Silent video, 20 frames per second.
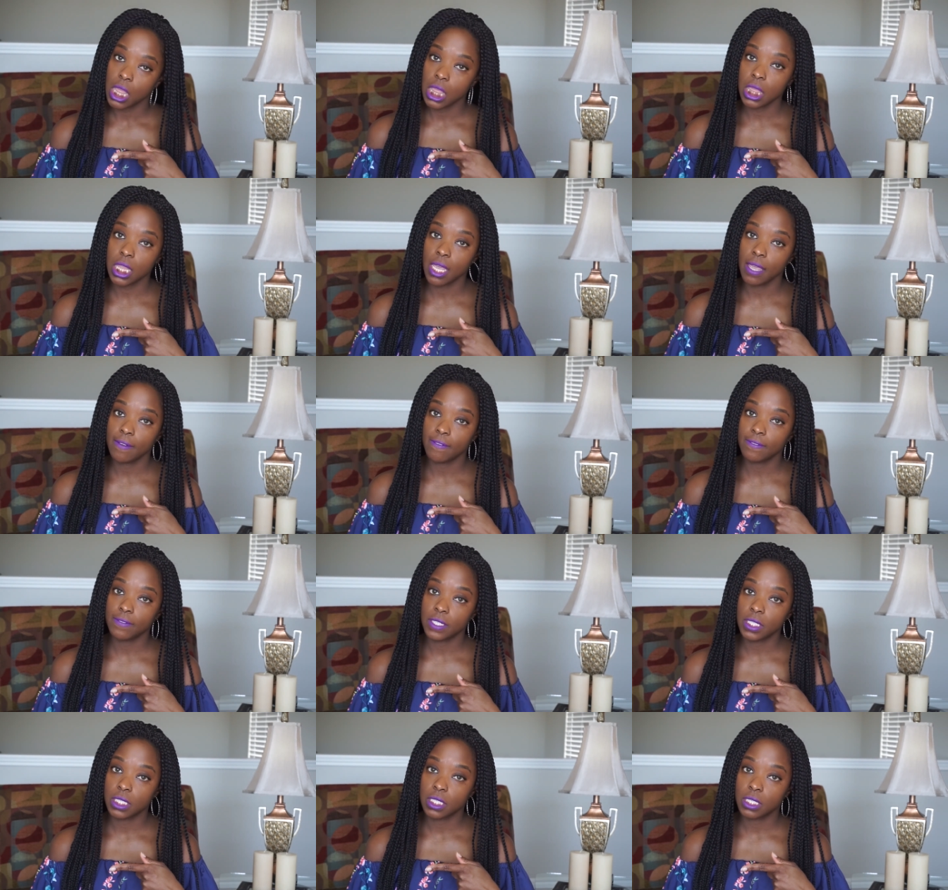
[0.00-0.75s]

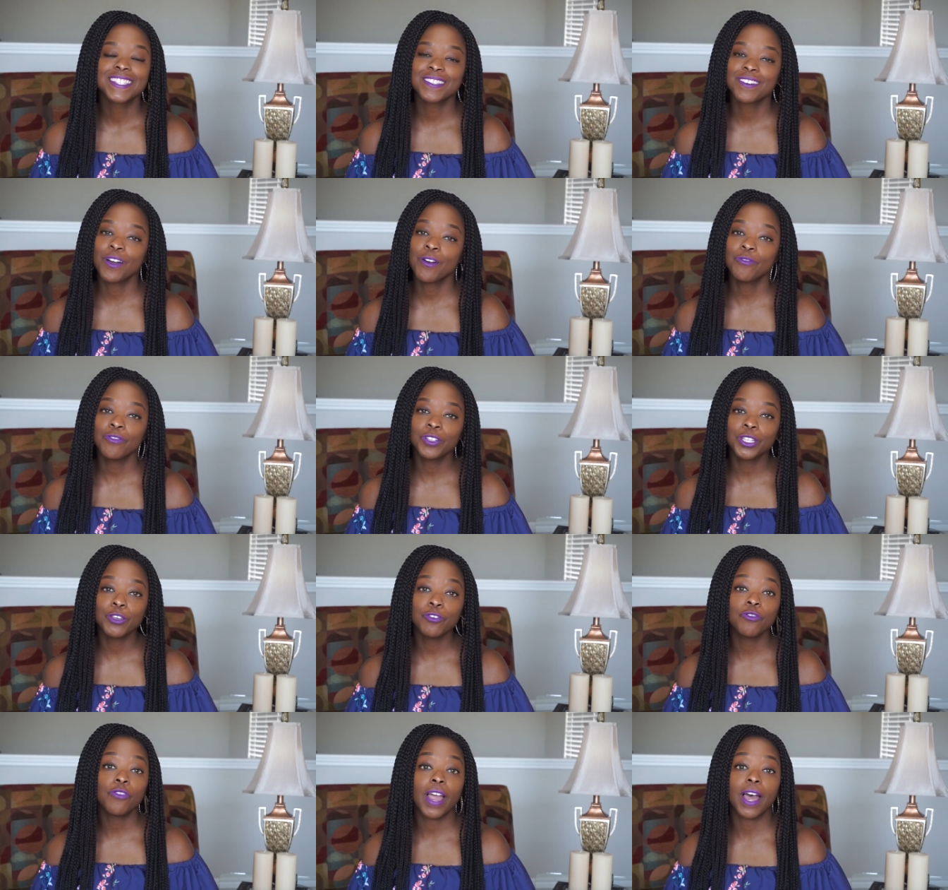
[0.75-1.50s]
left. So
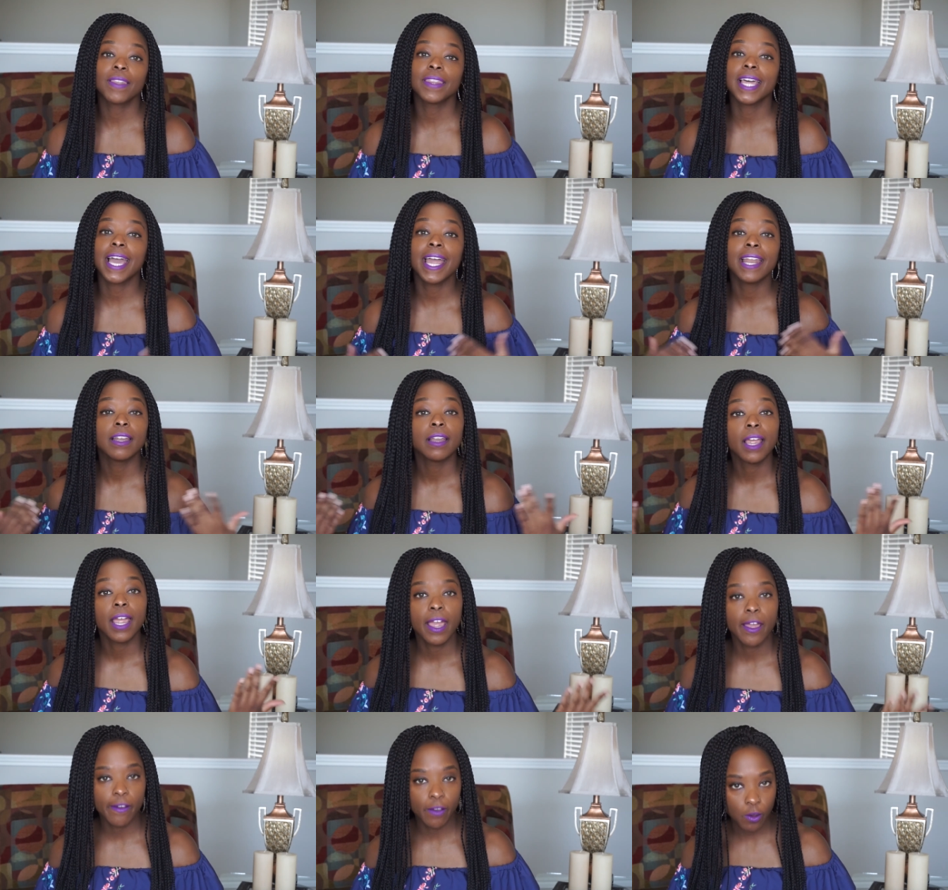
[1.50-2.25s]
hopefully you found that
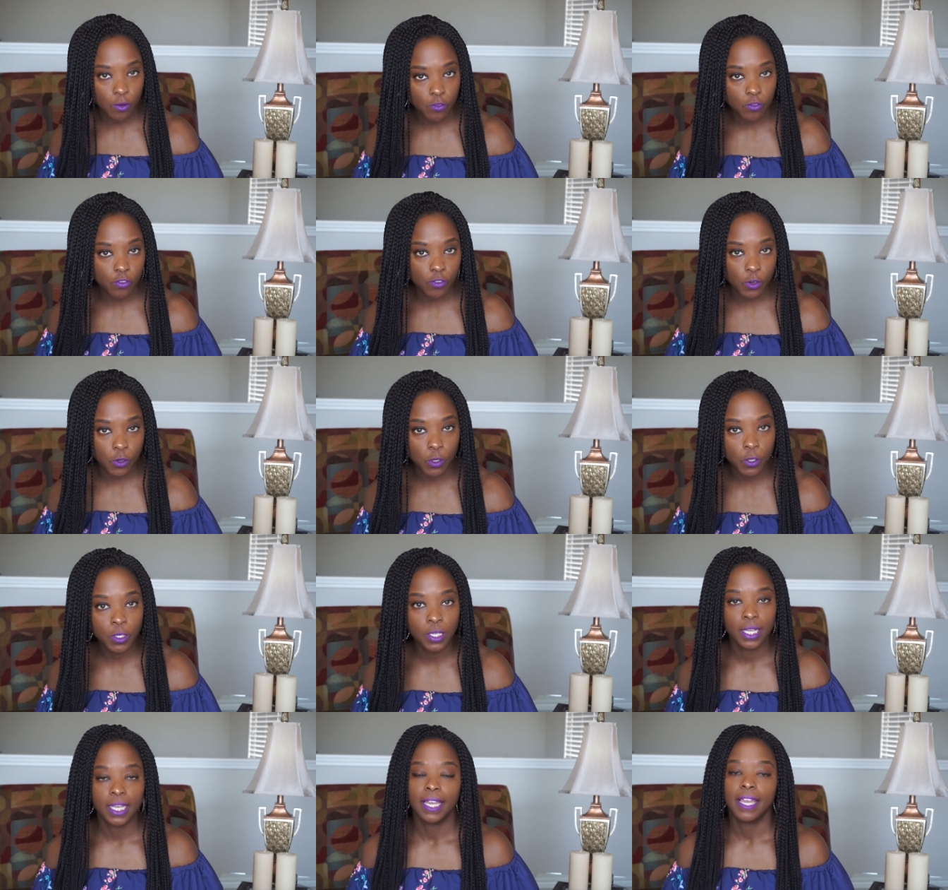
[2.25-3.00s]

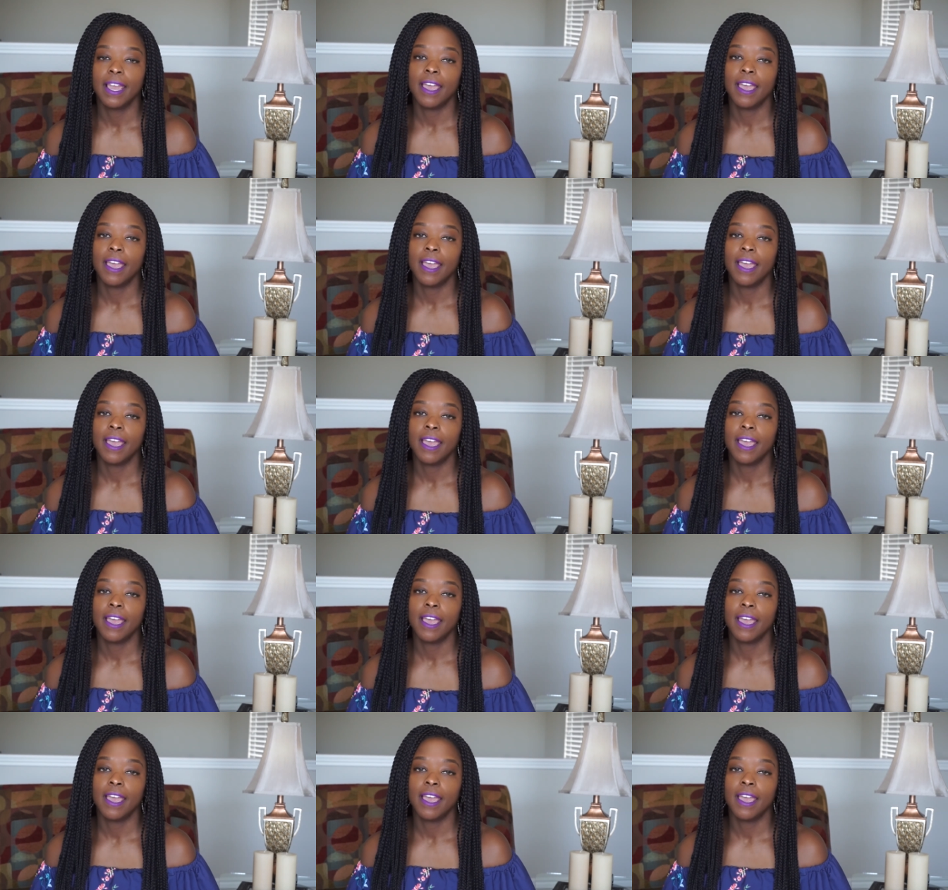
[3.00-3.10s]
helpful